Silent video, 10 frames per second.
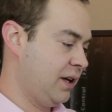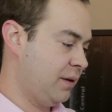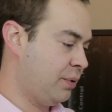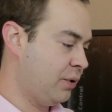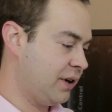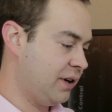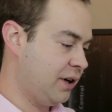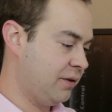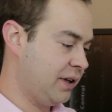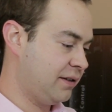Important
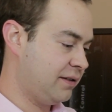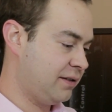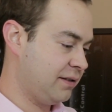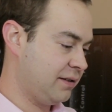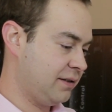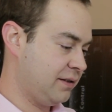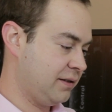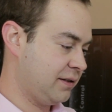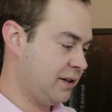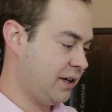notice.
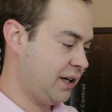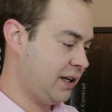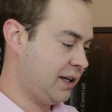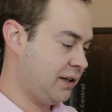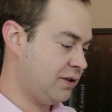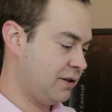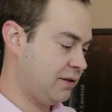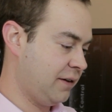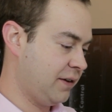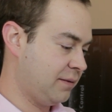Cutting edge.
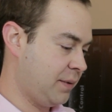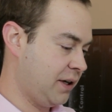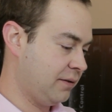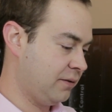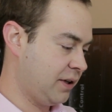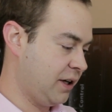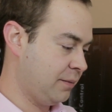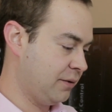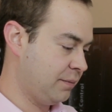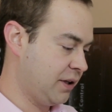Graphics BIOS fully
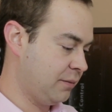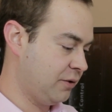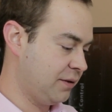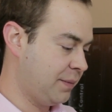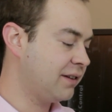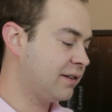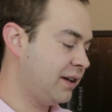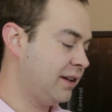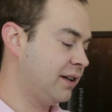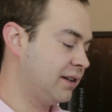capable with motherboard.
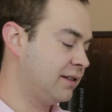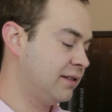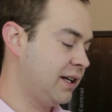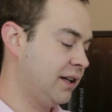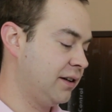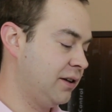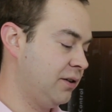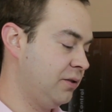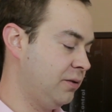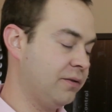Basically, I think this is telling
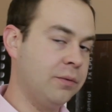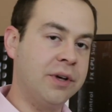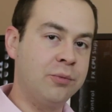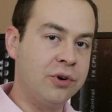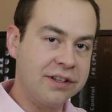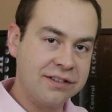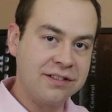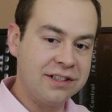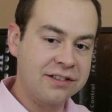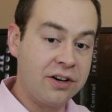you if your motherboard doesn't
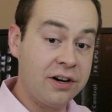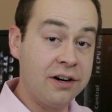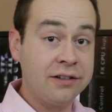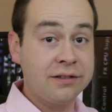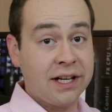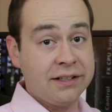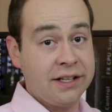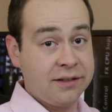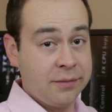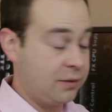see this card,
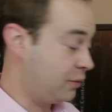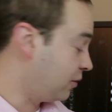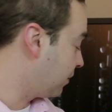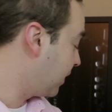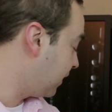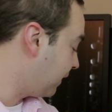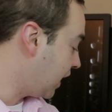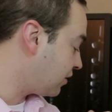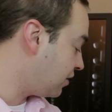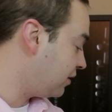contact your motherboard
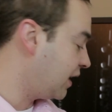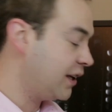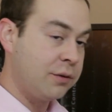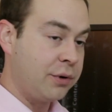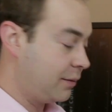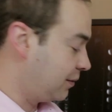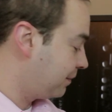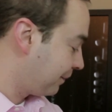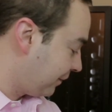manufacturer. Not their problem.